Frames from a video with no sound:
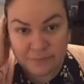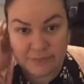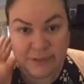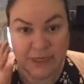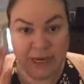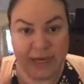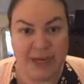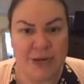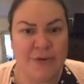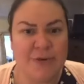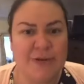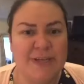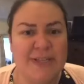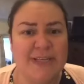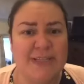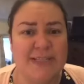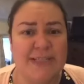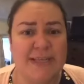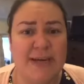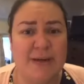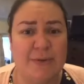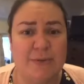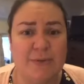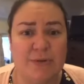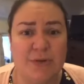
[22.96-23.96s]
I know I did
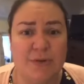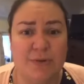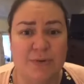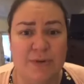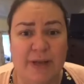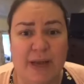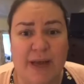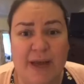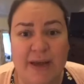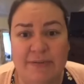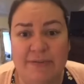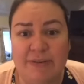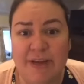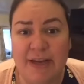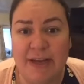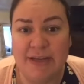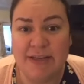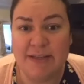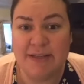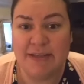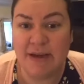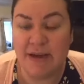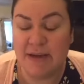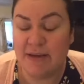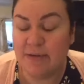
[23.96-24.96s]
say I was going live
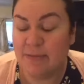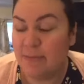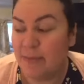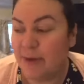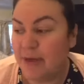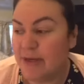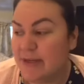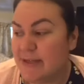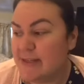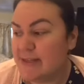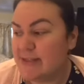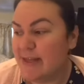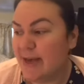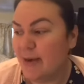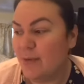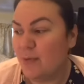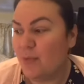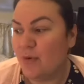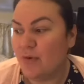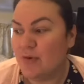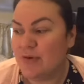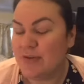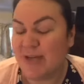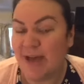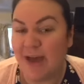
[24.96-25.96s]
later, but I didn't say
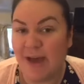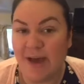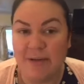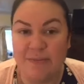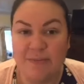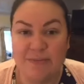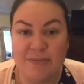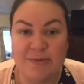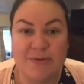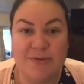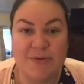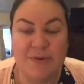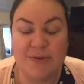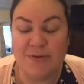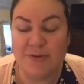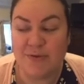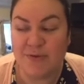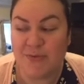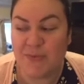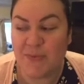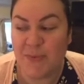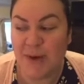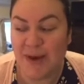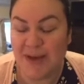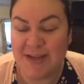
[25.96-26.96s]
what time, so I'll
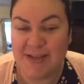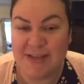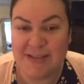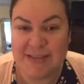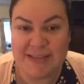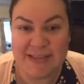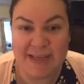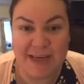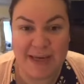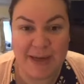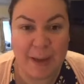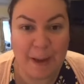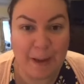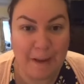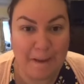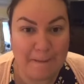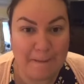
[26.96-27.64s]
just wait and see.